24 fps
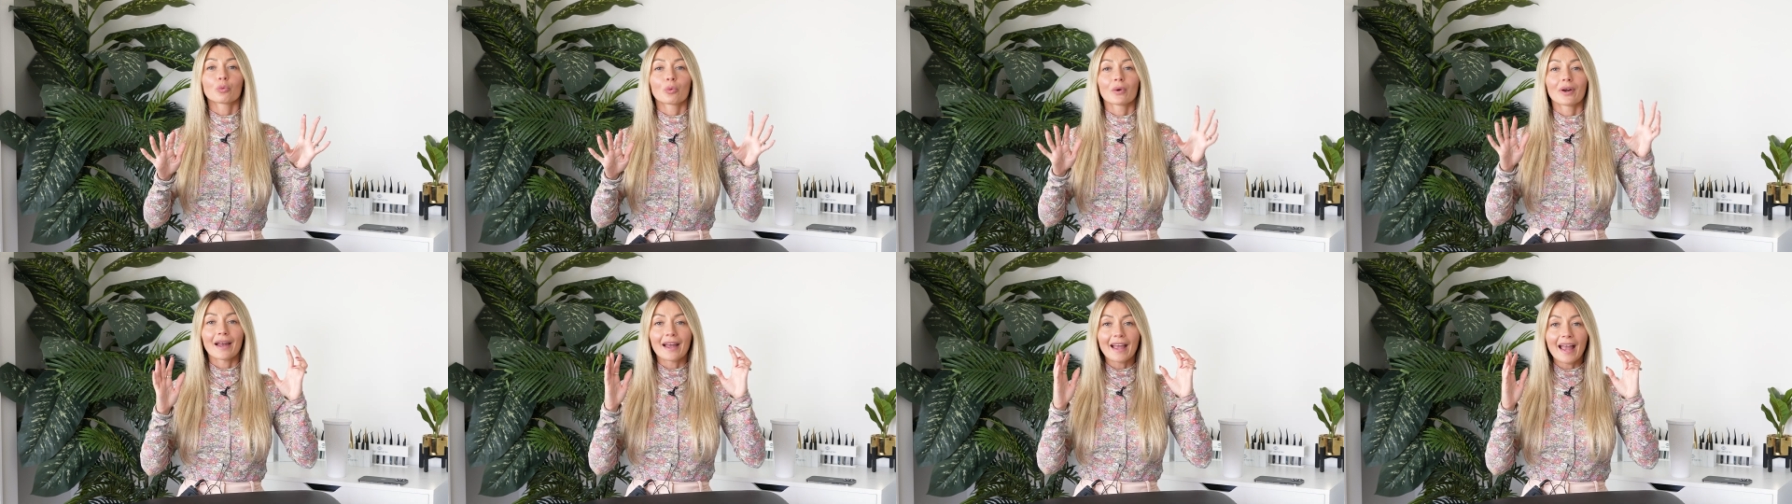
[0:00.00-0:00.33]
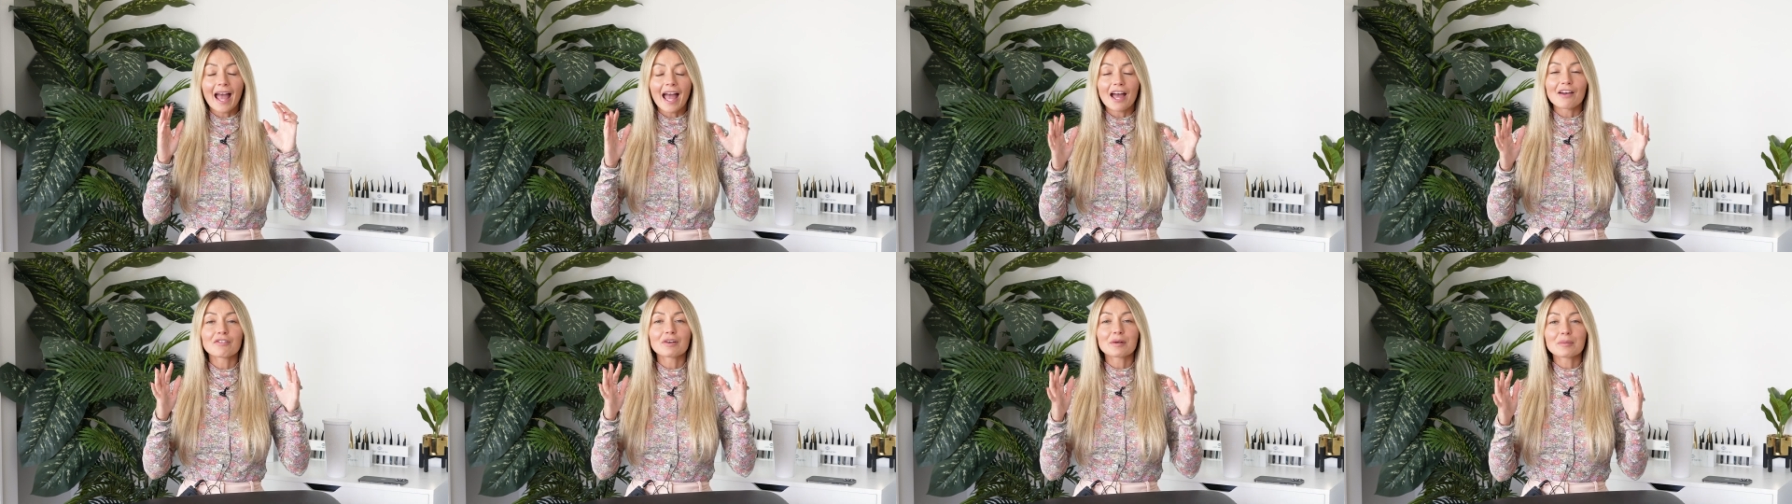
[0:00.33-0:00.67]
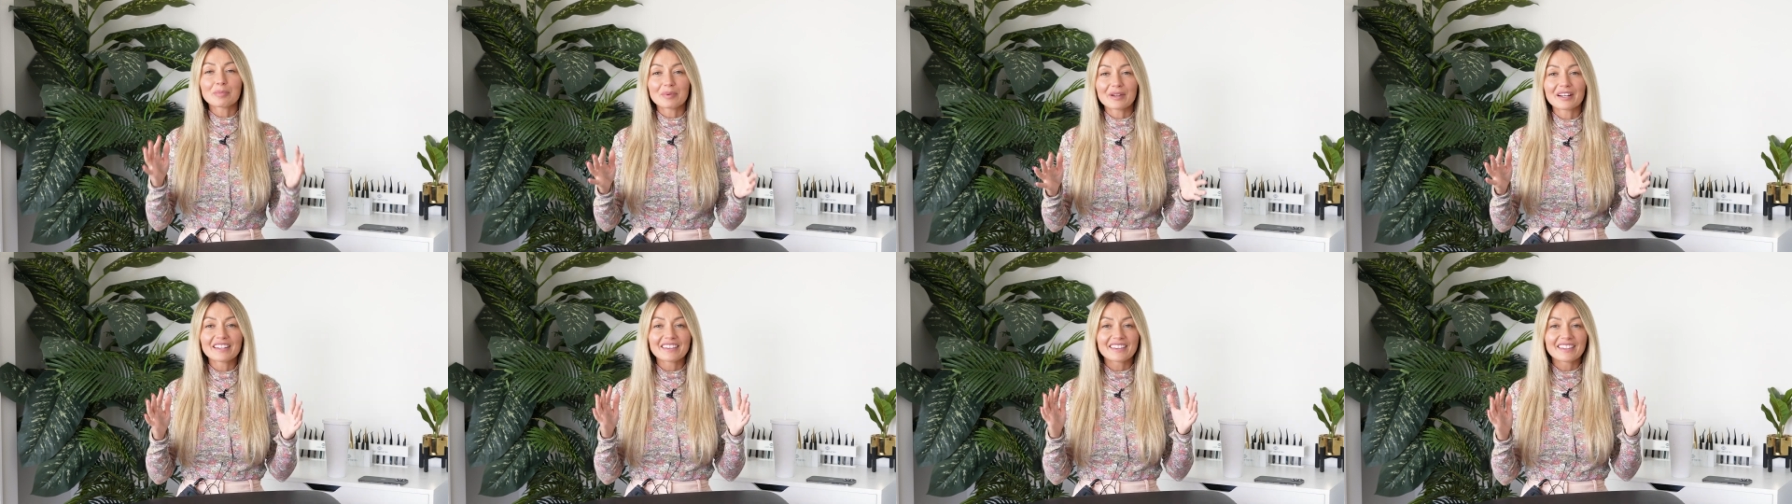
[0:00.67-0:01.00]
would I ever
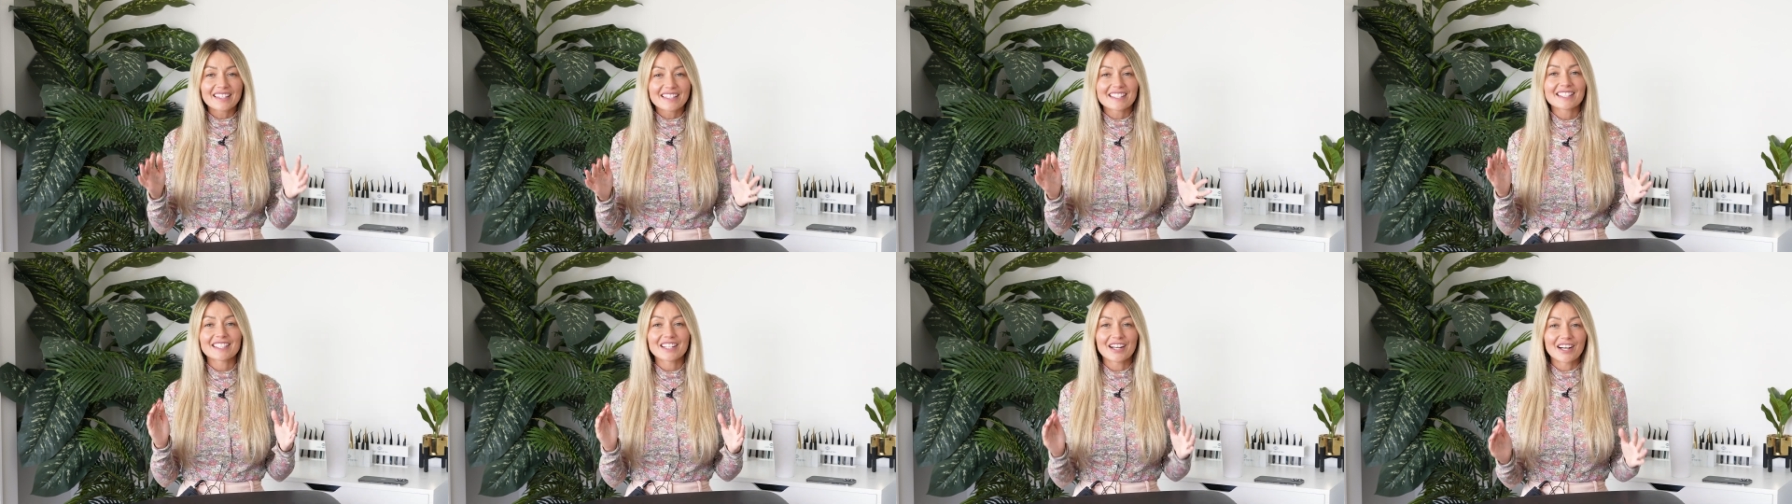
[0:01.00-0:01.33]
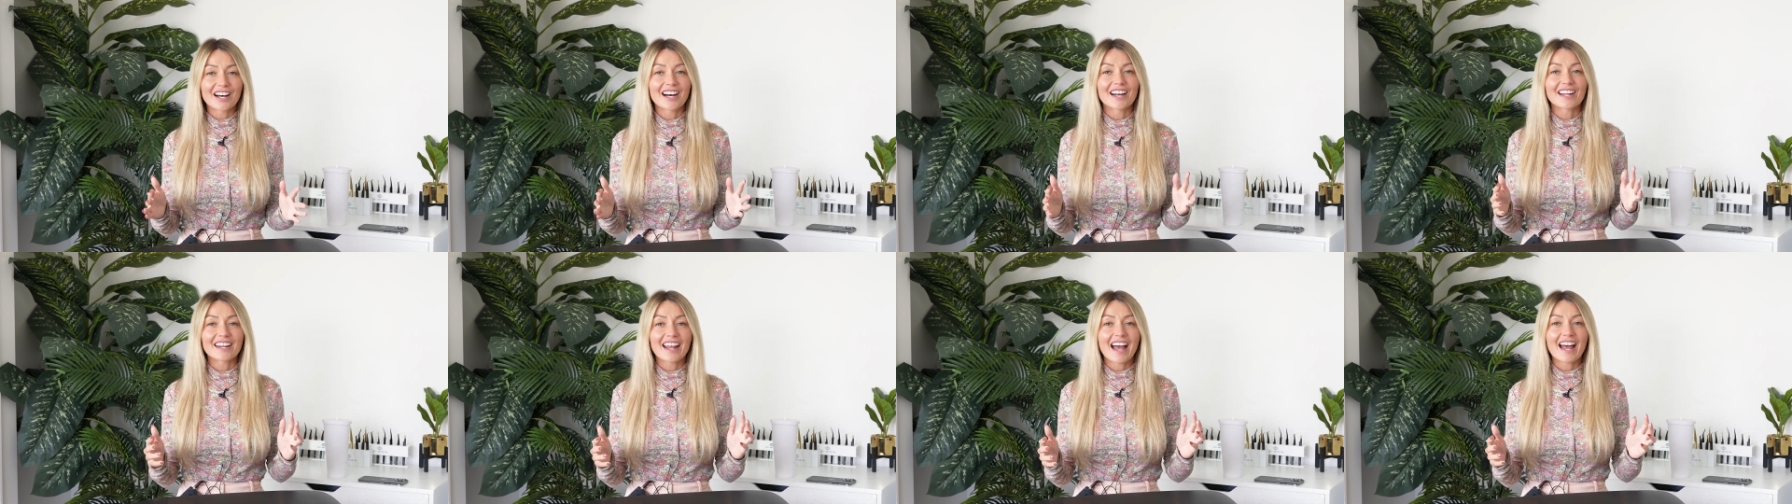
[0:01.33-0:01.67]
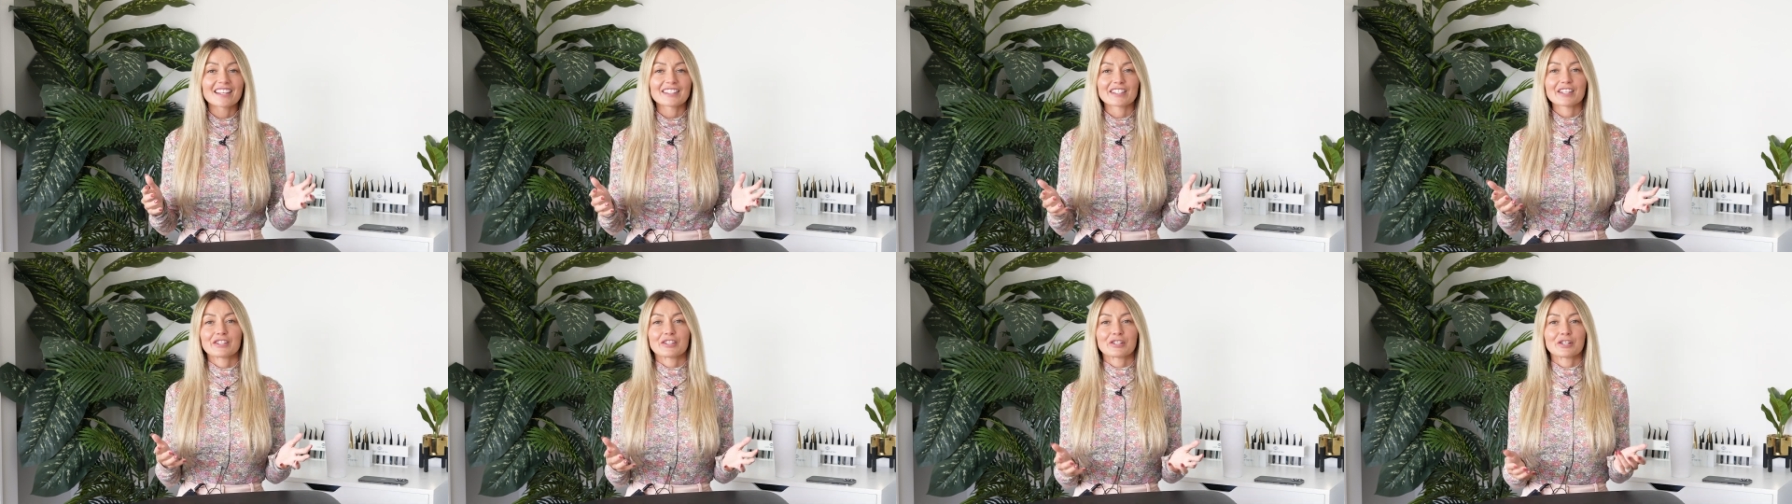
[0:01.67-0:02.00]
bring this on
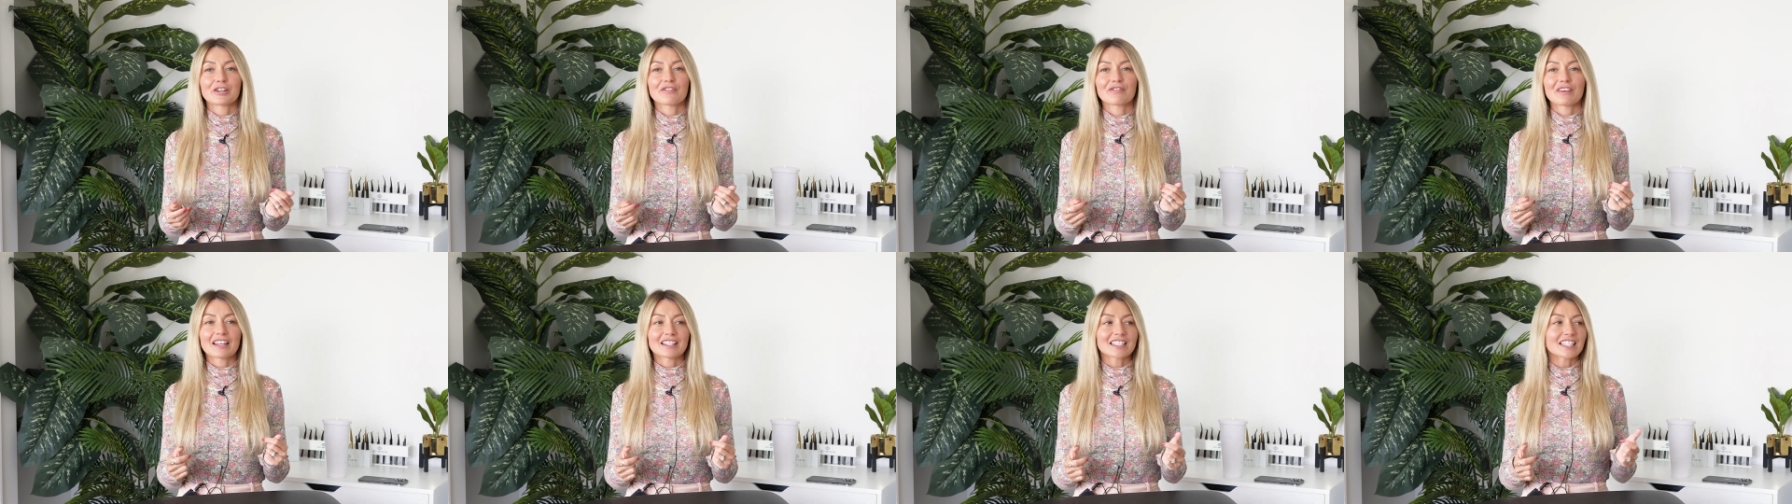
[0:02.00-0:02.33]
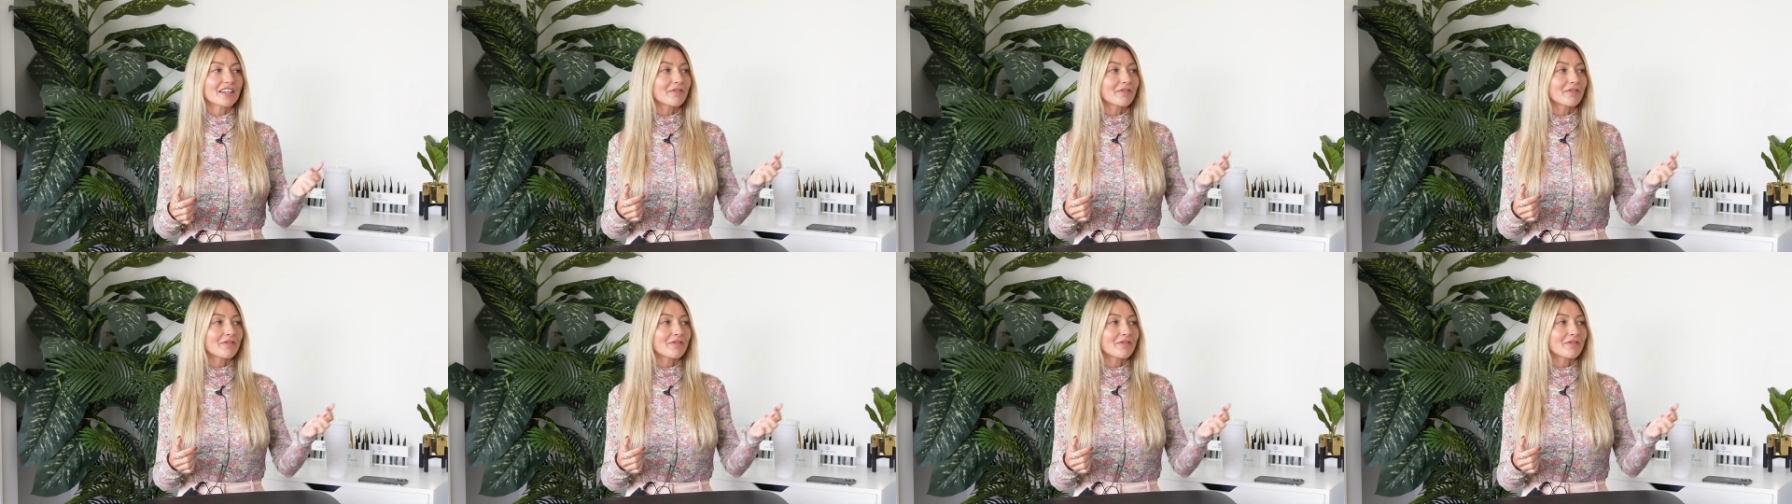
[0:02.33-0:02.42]
as a service?